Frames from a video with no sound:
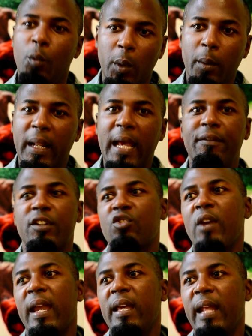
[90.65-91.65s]
we will have a
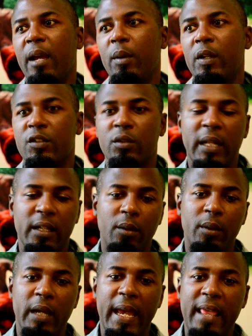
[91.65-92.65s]
track in Anguilla so that
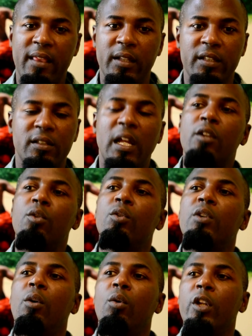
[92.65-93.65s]
our athletes, not
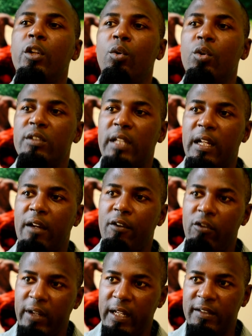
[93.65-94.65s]
only those that are
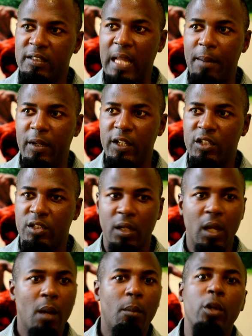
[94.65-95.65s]
already established,
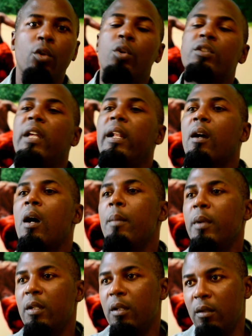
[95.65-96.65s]
but those that are
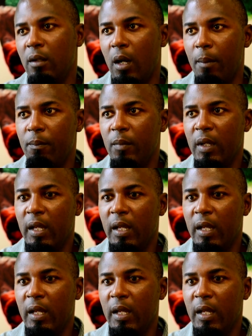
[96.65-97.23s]
coming up,